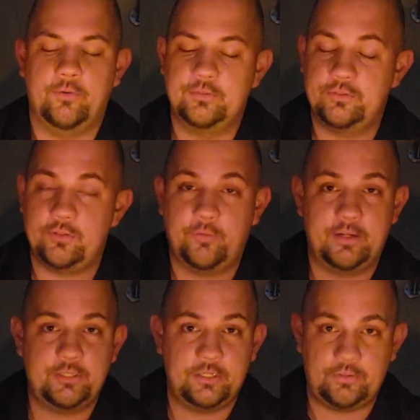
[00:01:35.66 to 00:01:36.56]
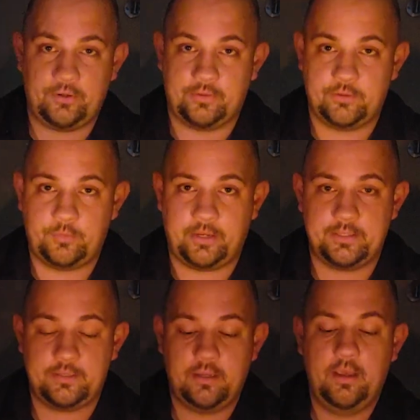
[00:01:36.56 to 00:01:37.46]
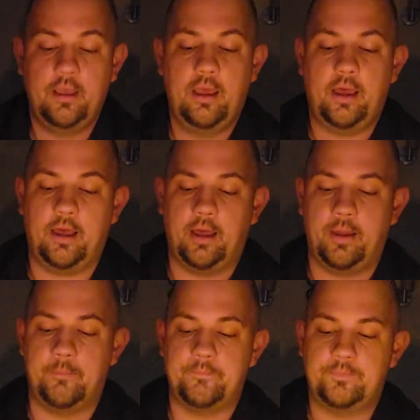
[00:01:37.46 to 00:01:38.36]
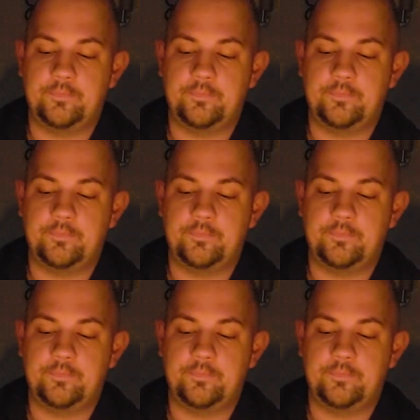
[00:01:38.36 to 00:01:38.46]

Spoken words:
so much history on this place. Find